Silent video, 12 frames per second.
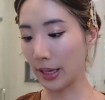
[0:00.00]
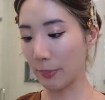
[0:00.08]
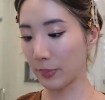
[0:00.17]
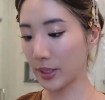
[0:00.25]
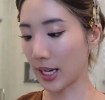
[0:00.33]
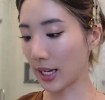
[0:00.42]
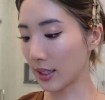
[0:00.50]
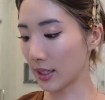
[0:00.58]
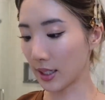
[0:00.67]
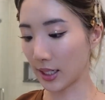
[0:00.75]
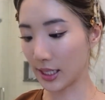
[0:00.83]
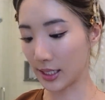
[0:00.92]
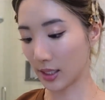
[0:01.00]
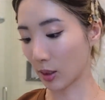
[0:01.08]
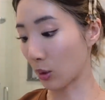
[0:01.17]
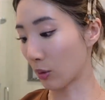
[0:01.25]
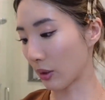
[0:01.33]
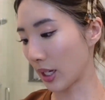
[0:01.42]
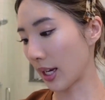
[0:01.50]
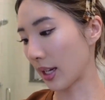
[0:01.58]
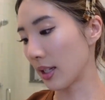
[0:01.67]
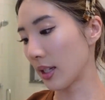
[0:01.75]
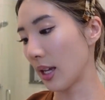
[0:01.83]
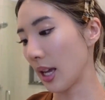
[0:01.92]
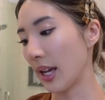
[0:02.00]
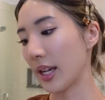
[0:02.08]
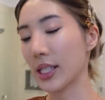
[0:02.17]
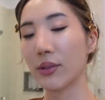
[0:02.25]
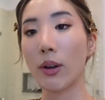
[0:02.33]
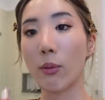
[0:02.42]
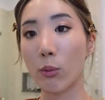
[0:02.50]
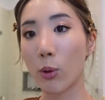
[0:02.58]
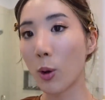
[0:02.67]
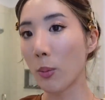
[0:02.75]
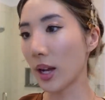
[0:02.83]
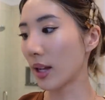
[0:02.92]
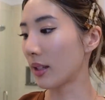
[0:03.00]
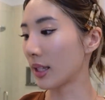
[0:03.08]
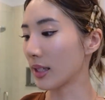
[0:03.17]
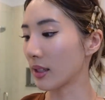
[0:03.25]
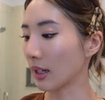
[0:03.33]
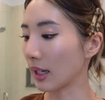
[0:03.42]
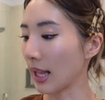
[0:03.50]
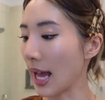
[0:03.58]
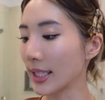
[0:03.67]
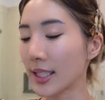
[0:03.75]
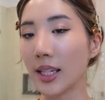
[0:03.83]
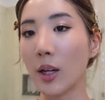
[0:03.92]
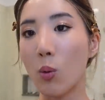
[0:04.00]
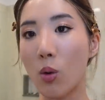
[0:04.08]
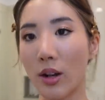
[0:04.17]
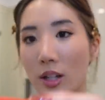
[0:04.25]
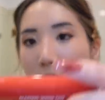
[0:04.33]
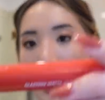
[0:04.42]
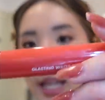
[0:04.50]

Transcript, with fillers: lip tint. It's Korean. It's from Romand. It's a lasting water